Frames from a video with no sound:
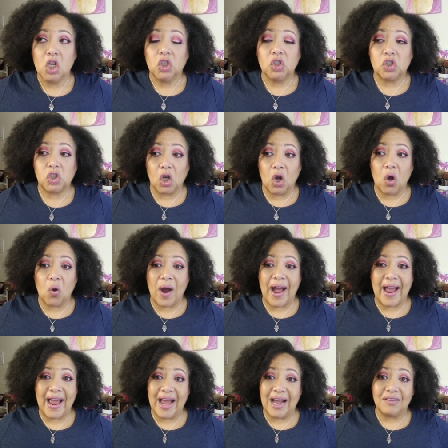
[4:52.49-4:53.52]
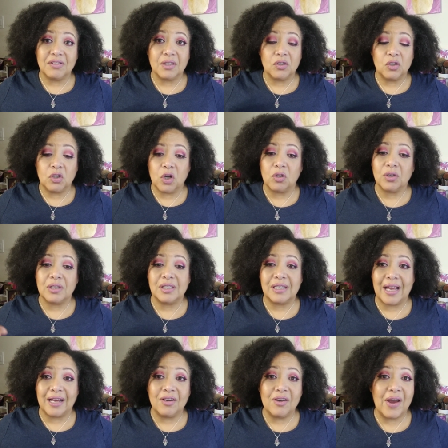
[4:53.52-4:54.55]
So I have to, you know,
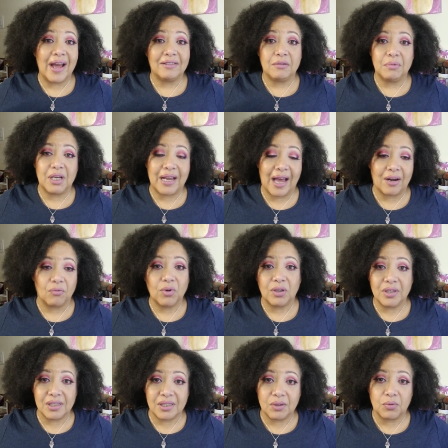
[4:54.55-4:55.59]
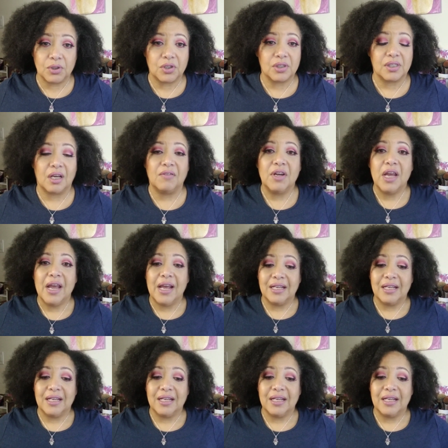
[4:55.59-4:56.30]
you have to be kind of realistic with yourself.